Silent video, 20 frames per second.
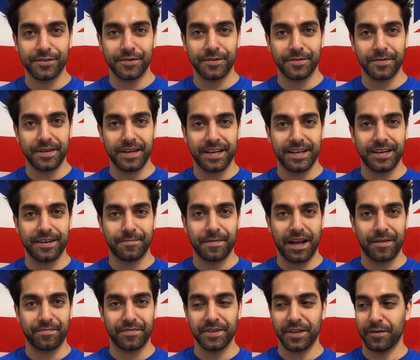you
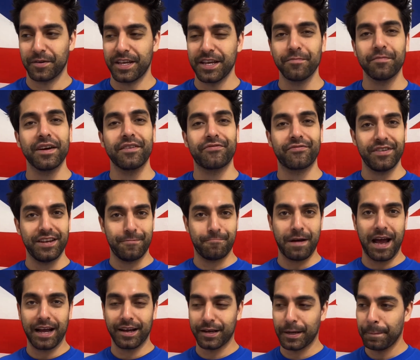know, give my
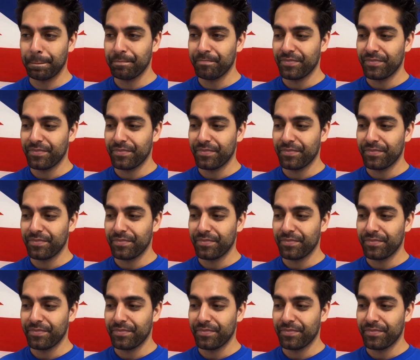feedback.